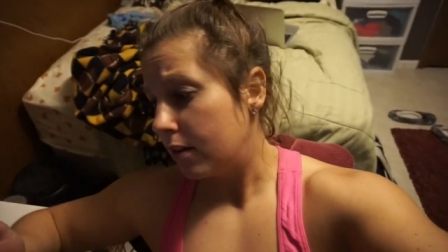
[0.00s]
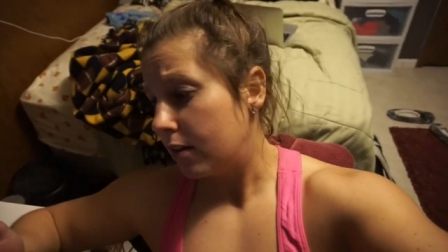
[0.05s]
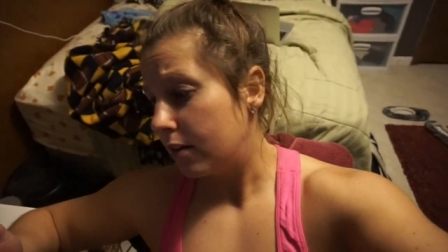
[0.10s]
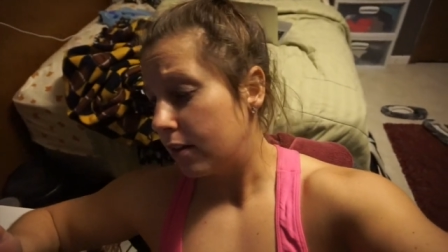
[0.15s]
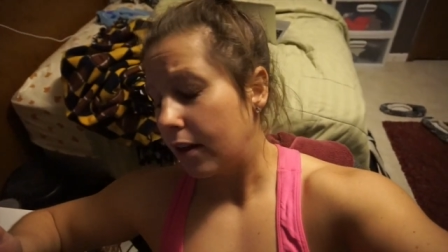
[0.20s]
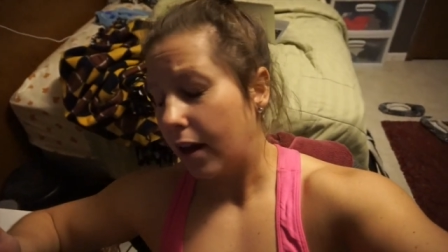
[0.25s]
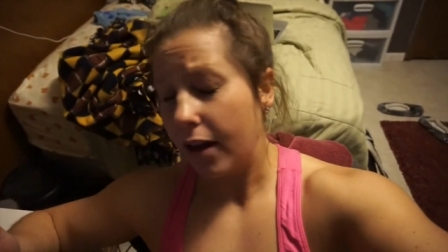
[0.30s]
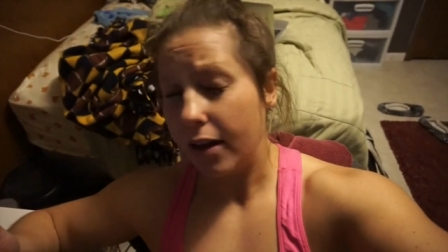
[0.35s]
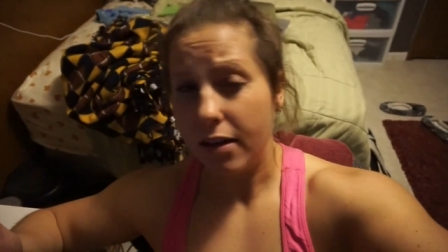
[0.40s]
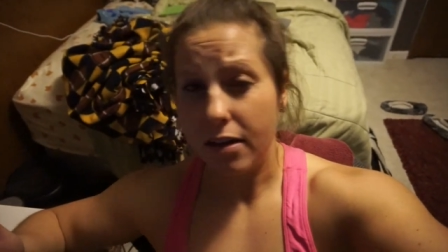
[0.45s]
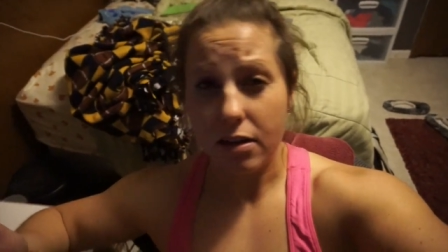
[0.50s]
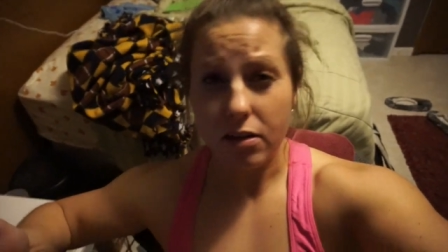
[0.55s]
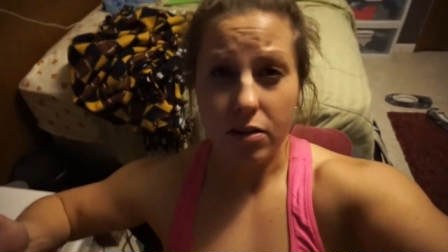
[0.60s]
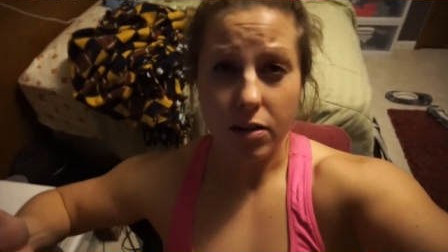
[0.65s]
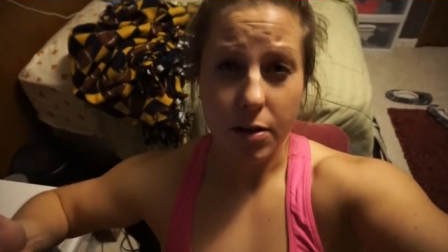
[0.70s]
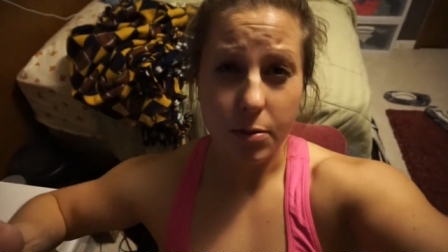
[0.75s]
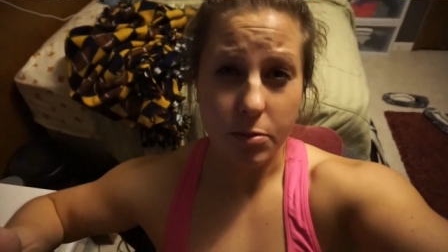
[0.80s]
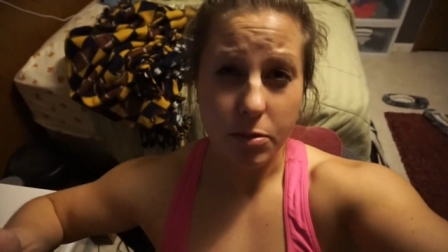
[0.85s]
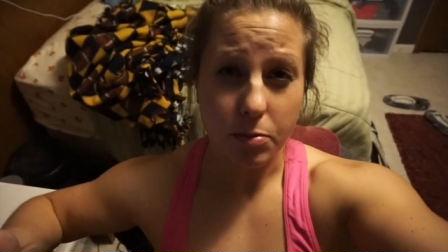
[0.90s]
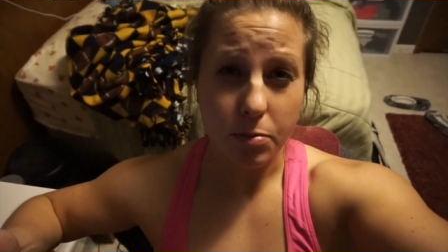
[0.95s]
ninety
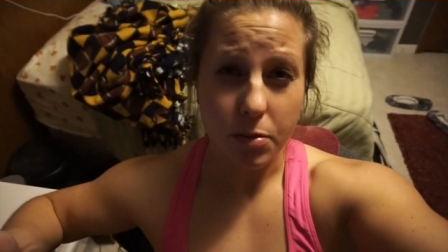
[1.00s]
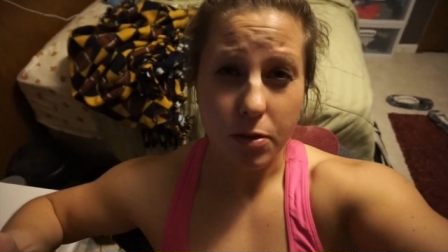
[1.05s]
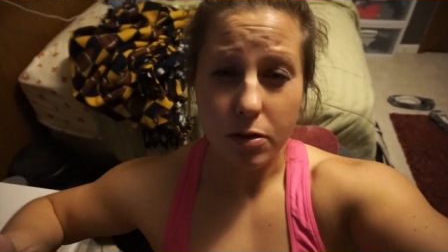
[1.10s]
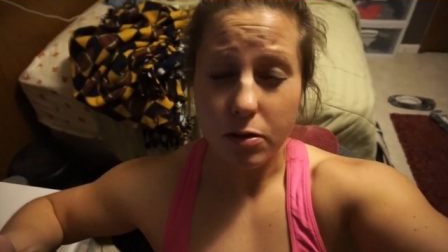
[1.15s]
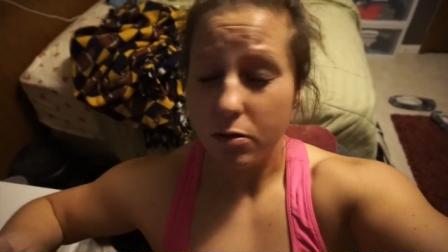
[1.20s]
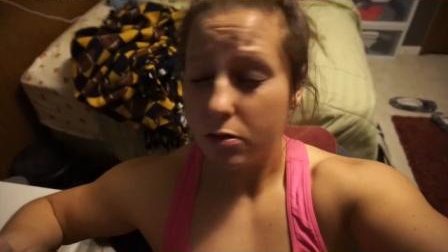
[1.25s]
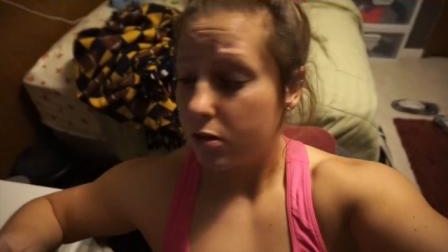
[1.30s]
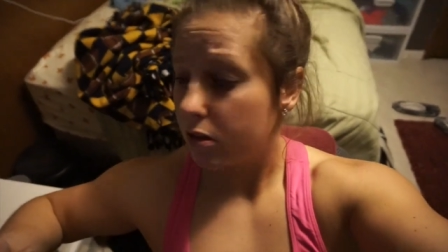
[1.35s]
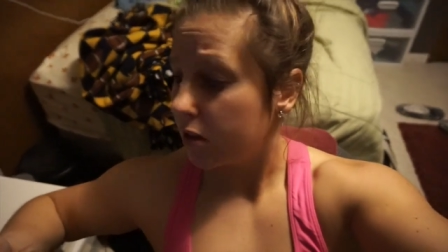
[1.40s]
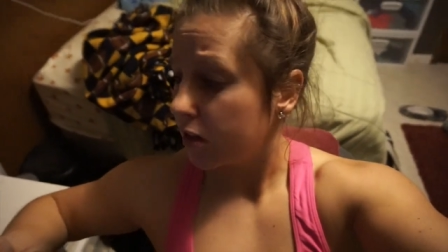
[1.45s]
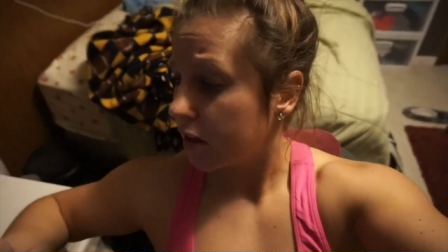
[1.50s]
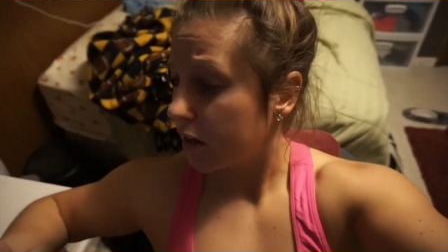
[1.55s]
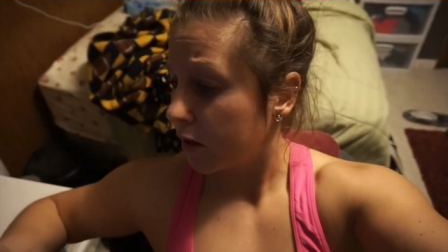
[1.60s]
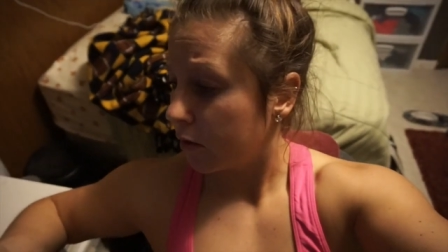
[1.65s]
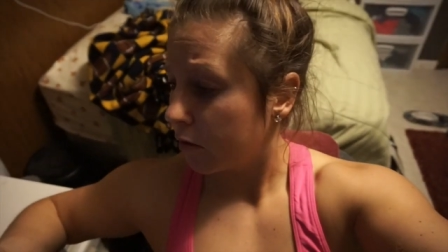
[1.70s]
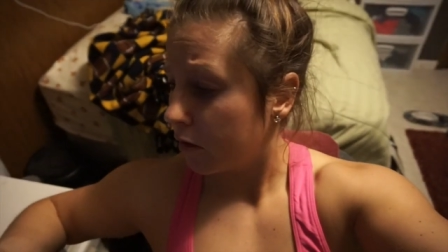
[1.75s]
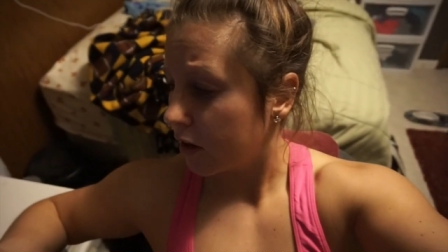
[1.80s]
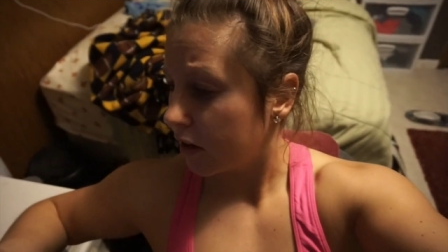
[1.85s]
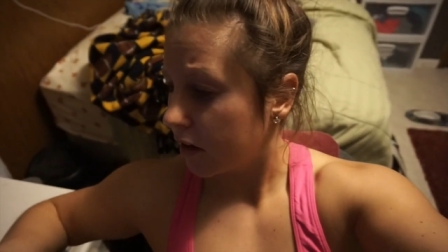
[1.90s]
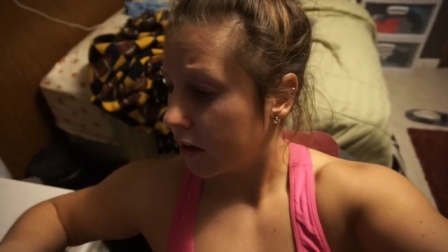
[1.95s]
grams of protein. I
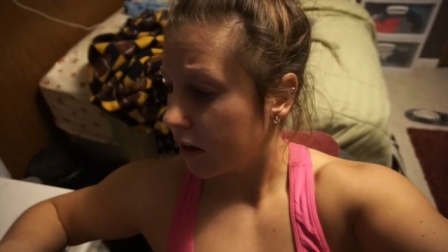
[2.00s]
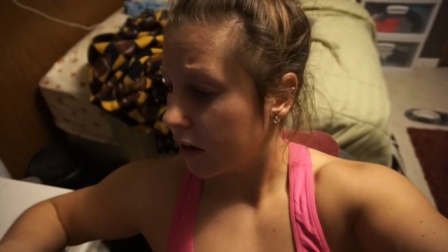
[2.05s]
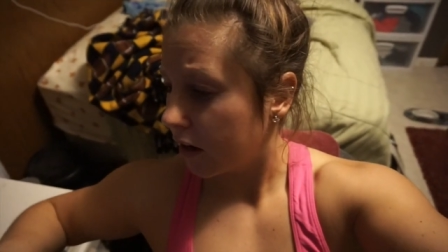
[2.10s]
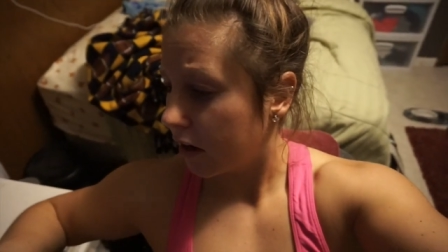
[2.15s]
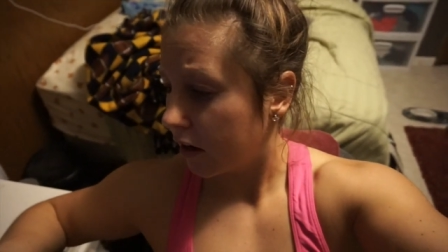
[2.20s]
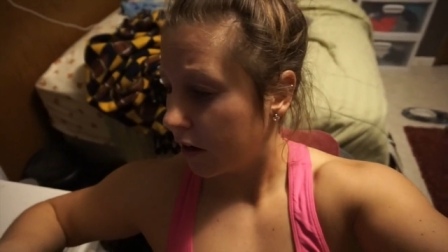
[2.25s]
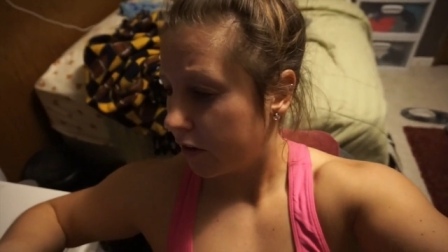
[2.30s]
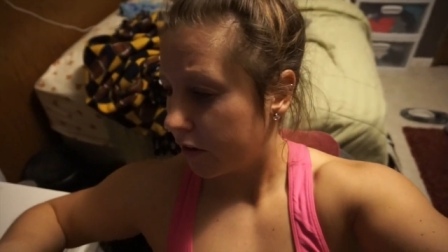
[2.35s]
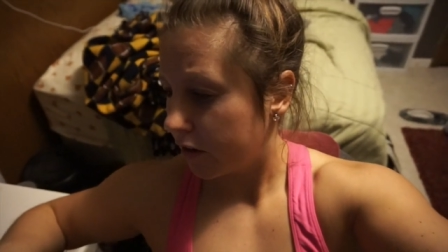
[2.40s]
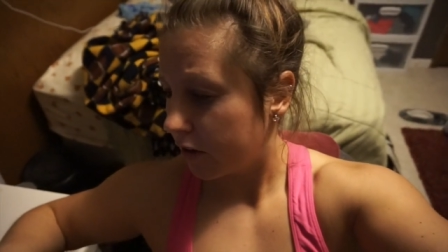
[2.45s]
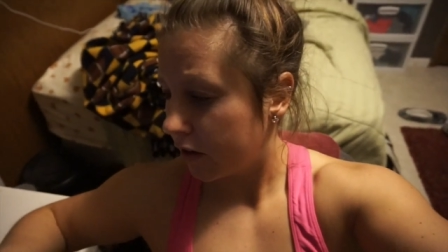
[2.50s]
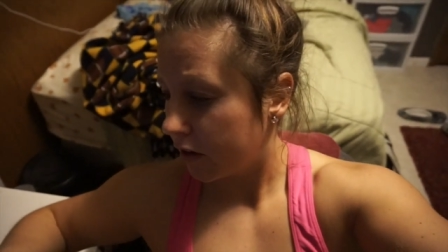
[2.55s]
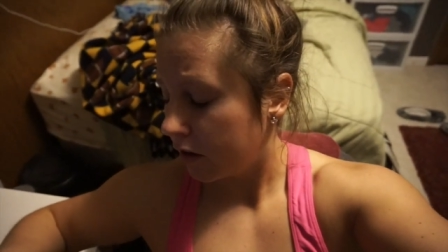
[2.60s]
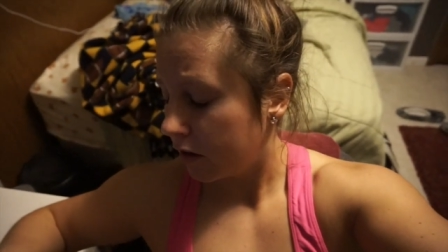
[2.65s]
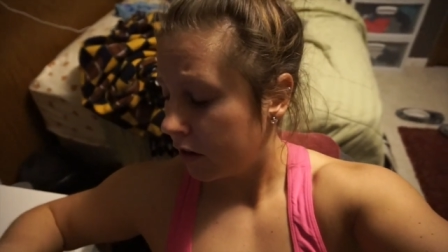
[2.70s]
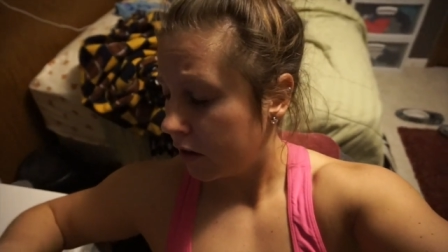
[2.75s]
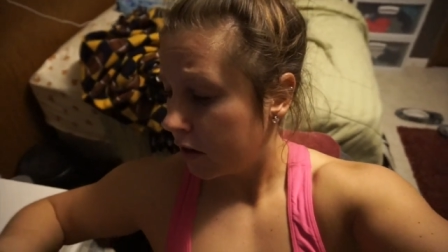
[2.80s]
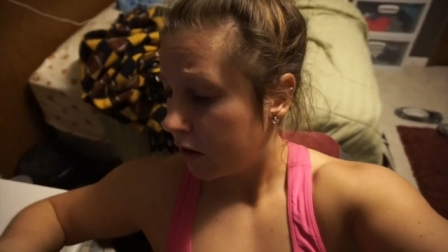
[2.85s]
wanted to hit one hundred.